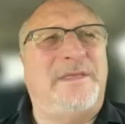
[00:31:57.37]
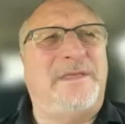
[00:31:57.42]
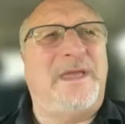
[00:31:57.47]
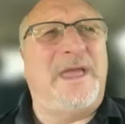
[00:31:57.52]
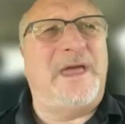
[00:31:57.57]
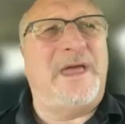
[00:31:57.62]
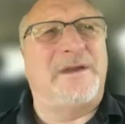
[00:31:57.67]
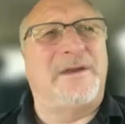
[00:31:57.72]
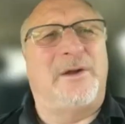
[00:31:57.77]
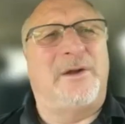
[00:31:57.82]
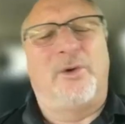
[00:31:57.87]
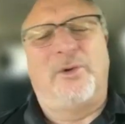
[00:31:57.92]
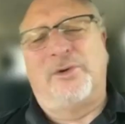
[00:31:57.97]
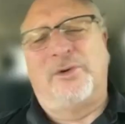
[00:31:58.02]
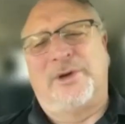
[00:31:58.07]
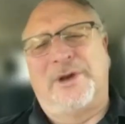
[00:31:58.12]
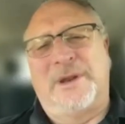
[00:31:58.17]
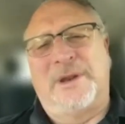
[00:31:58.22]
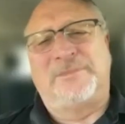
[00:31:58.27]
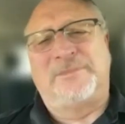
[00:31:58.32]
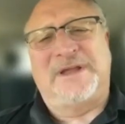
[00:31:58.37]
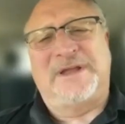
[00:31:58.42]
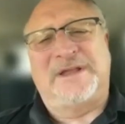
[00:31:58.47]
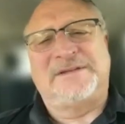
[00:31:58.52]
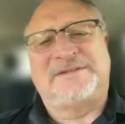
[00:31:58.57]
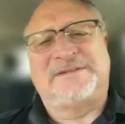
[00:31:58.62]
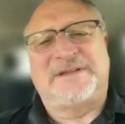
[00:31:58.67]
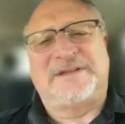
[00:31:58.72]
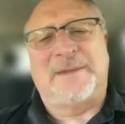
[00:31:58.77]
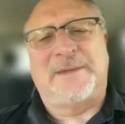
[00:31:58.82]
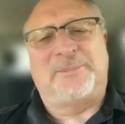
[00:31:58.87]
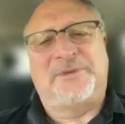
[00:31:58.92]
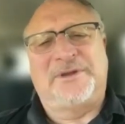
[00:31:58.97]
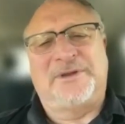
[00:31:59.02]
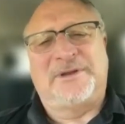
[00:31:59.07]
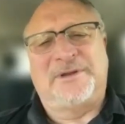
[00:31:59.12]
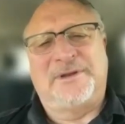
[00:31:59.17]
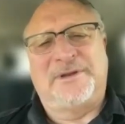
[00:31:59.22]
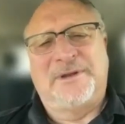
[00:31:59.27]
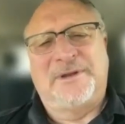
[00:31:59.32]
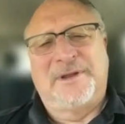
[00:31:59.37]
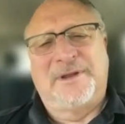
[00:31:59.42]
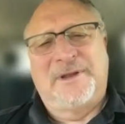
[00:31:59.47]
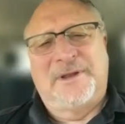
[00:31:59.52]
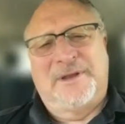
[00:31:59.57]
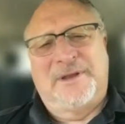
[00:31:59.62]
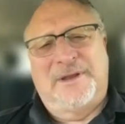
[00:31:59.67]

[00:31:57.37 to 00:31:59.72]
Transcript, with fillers: They had an owner named Ted Stepien. Yep.